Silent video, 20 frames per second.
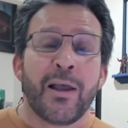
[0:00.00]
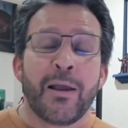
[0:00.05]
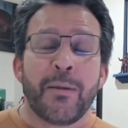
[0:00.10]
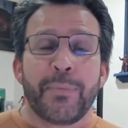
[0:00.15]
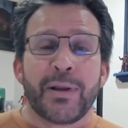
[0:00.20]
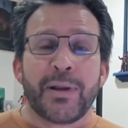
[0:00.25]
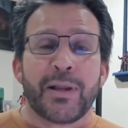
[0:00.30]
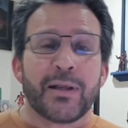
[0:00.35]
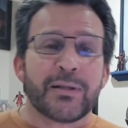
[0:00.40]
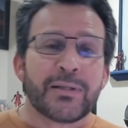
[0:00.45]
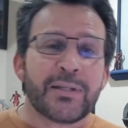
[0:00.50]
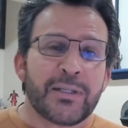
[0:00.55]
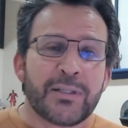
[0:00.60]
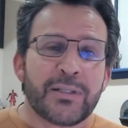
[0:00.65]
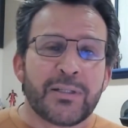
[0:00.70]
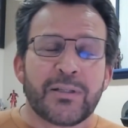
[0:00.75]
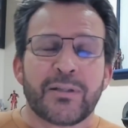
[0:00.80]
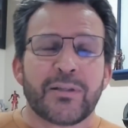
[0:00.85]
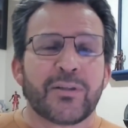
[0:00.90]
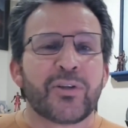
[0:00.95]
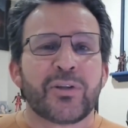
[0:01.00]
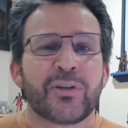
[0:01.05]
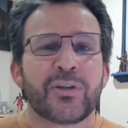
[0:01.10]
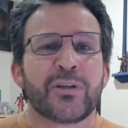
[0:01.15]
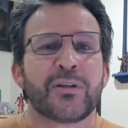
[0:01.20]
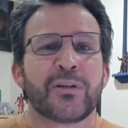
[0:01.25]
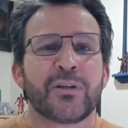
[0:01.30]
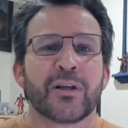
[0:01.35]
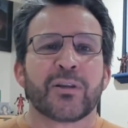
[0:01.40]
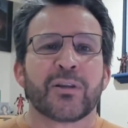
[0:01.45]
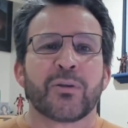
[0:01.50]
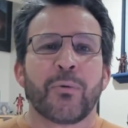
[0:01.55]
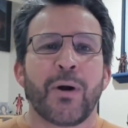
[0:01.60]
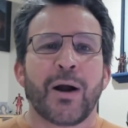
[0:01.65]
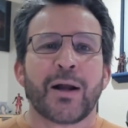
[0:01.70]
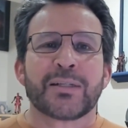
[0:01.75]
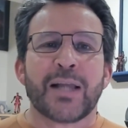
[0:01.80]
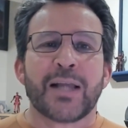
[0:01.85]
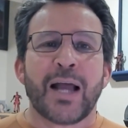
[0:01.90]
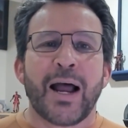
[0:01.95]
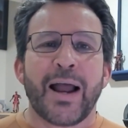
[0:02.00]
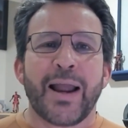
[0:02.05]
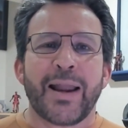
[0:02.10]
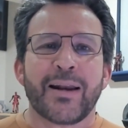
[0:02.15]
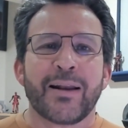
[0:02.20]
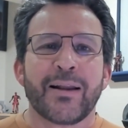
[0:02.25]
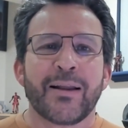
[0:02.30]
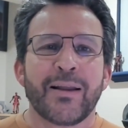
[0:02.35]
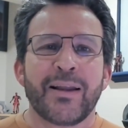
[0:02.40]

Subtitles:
because he took the wrong side.